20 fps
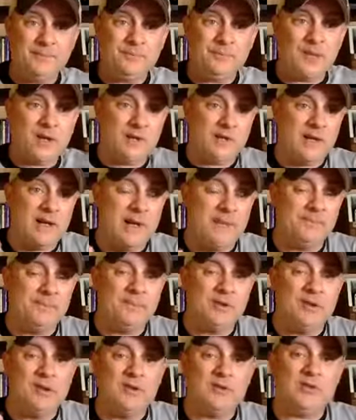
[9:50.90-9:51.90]
okay?
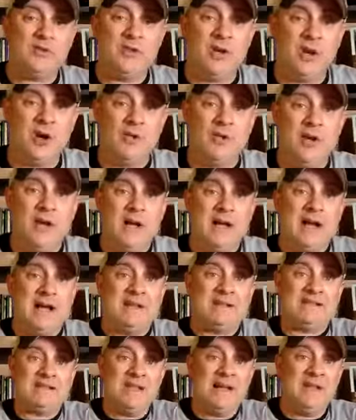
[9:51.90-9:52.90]
So I
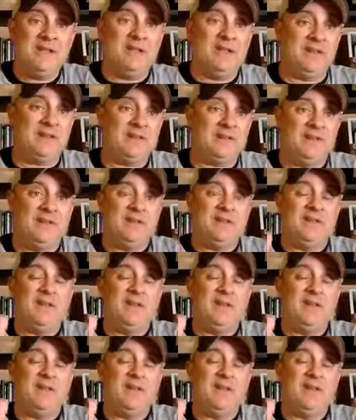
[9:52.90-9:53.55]
say this,